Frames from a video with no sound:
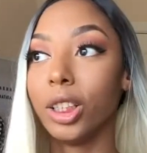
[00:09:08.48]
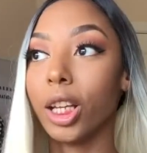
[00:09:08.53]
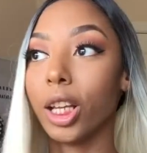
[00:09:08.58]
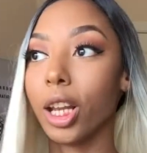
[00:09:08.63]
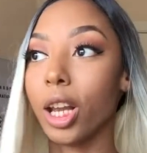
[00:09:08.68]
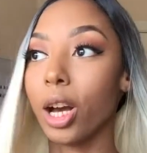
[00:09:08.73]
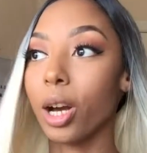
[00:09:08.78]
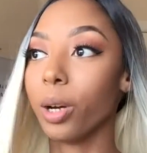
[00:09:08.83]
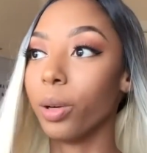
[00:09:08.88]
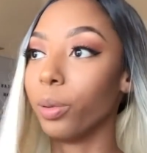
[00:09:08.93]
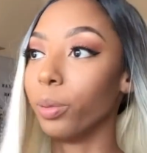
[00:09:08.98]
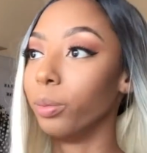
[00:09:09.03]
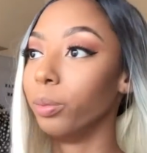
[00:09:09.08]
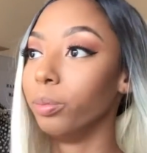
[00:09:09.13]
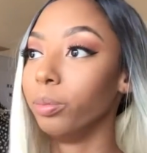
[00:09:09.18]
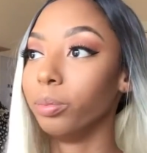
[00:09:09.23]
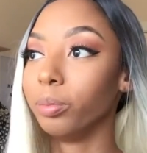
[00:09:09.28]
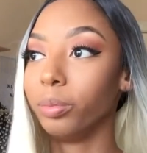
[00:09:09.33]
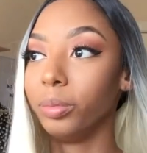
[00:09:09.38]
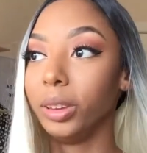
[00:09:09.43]

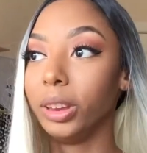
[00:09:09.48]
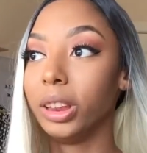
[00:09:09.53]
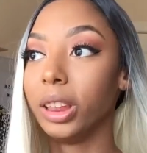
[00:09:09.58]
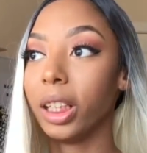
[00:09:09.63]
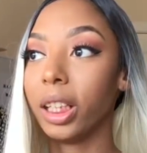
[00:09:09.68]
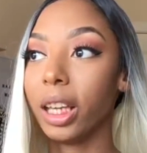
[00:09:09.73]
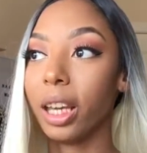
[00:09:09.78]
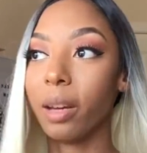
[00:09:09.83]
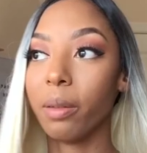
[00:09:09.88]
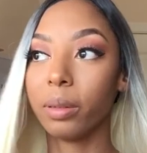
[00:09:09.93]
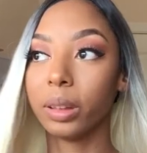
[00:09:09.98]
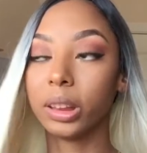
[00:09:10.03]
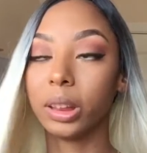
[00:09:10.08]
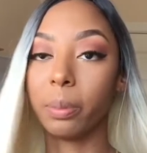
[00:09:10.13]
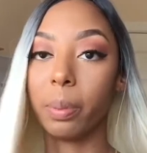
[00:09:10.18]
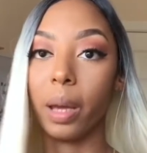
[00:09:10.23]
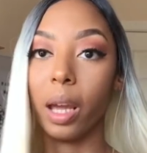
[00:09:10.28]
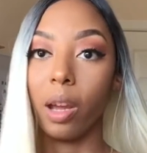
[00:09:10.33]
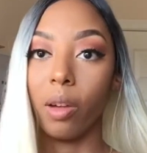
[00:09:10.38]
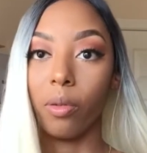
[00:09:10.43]
know, you get what
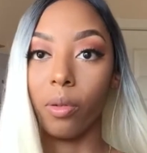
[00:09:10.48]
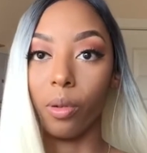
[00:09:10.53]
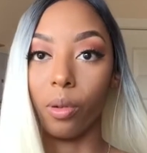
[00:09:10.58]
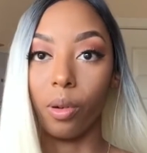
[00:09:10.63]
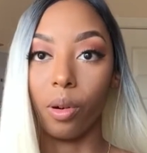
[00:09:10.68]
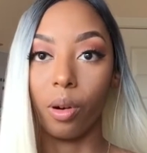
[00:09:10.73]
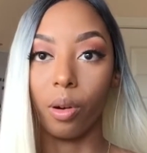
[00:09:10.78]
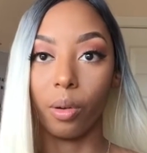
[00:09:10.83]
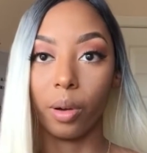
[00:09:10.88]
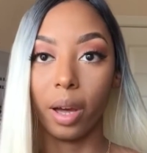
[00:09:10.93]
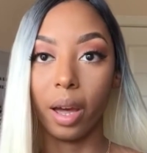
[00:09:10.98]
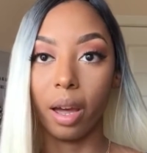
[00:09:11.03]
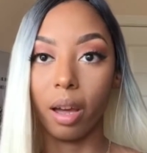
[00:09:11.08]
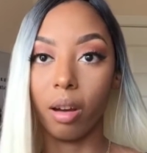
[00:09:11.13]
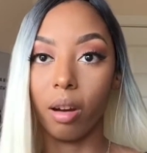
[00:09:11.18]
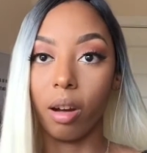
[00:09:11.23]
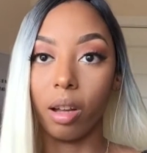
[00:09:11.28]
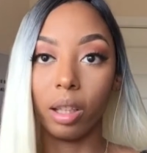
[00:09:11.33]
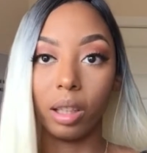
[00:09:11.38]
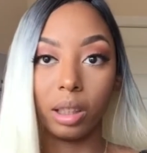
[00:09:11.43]
you pay for.
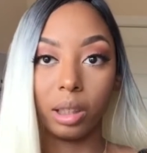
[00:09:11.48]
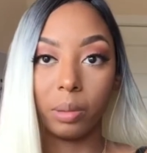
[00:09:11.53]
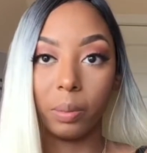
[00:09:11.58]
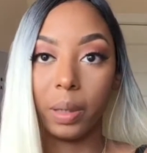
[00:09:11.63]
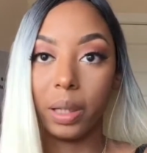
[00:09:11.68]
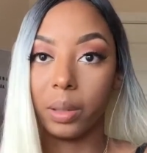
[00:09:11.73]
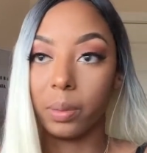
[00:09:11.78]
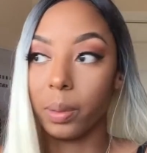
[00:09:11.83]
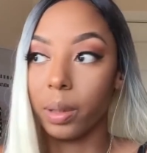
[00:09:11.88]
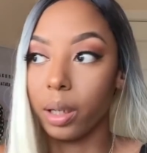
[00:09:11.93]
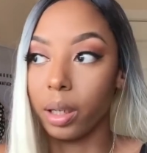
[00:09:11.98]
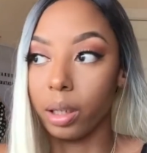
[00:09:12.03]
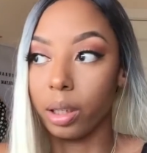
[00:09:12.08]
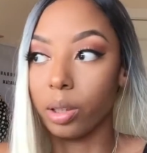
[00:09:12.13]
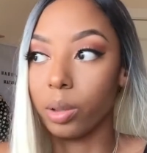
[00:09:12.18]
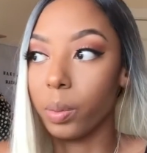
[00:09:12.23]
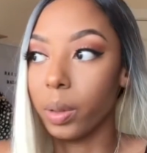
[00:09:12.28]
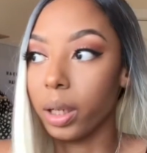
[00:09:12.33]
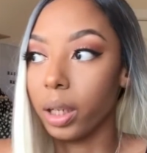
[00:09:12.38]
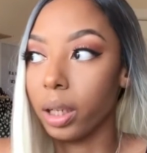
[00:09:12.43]
Okay, all these wigs were under
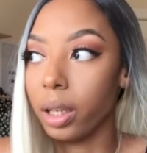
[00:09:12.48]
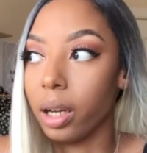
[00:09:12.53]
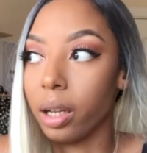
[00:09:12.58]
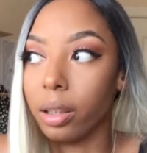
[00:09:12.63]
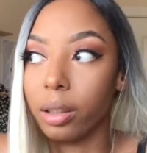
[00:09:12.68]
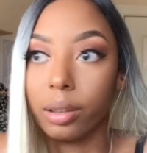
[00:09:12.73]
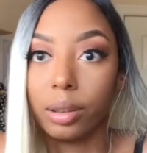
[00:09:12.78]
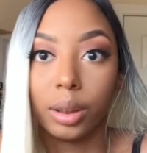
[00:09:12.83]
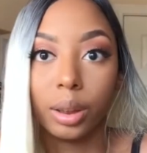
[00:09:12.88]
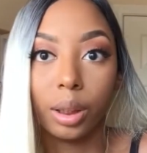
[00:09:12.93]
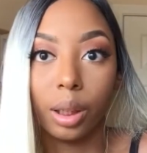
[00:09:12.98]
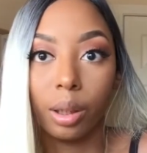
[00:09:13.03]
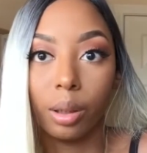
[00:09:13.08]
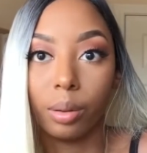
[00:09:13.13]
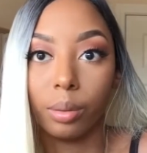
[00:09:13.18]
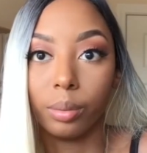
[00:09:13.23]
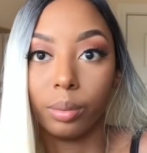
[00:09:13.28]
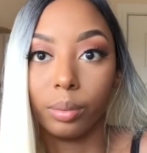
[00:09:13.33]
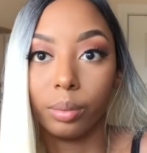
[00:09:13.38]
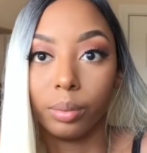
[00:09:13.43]
$20,
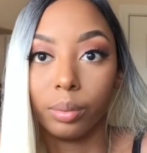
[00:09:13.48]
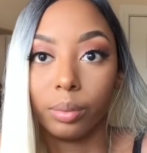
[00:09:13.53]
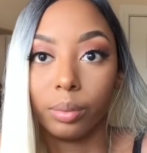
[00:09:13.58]
so